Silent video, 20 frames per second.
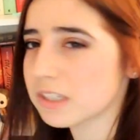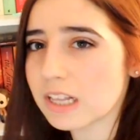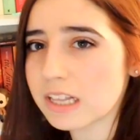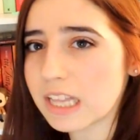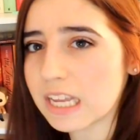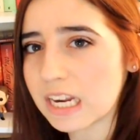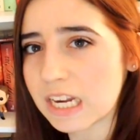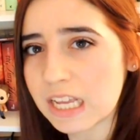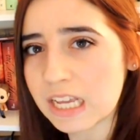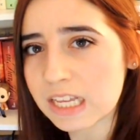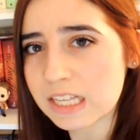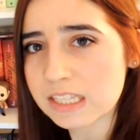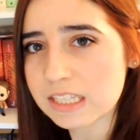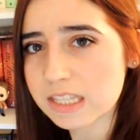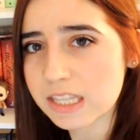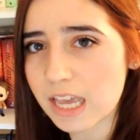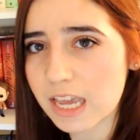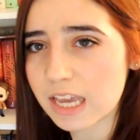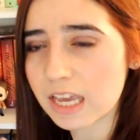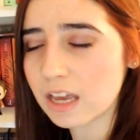
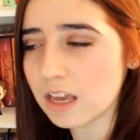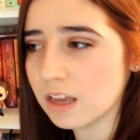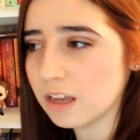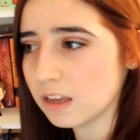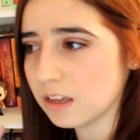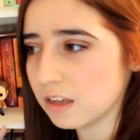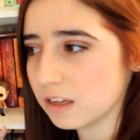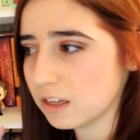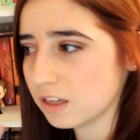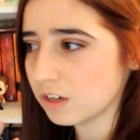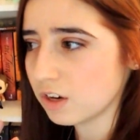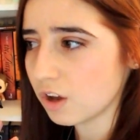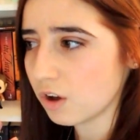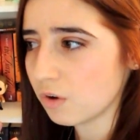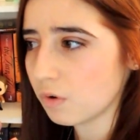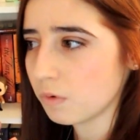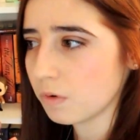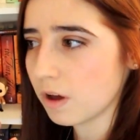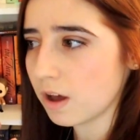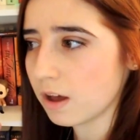miscellaneous, like, you
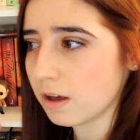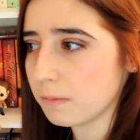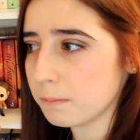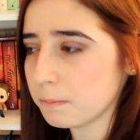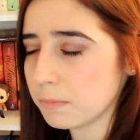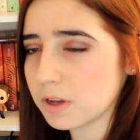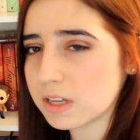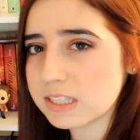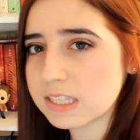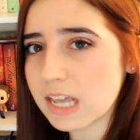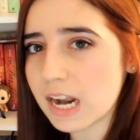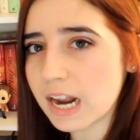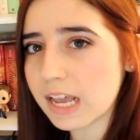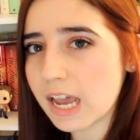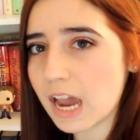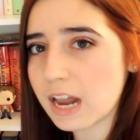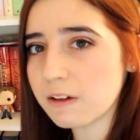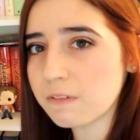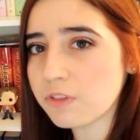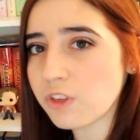know, books that I
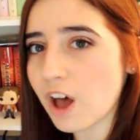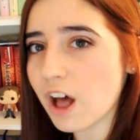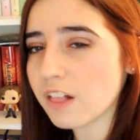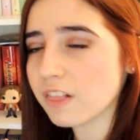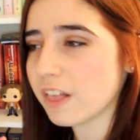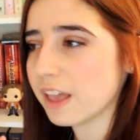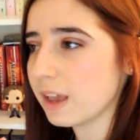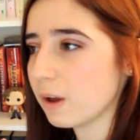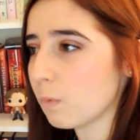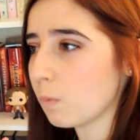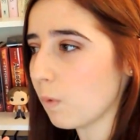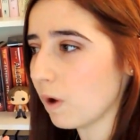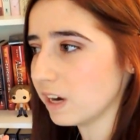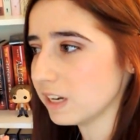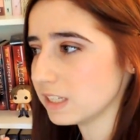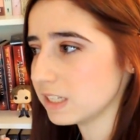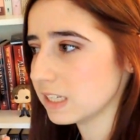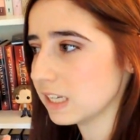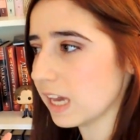kind of thought like went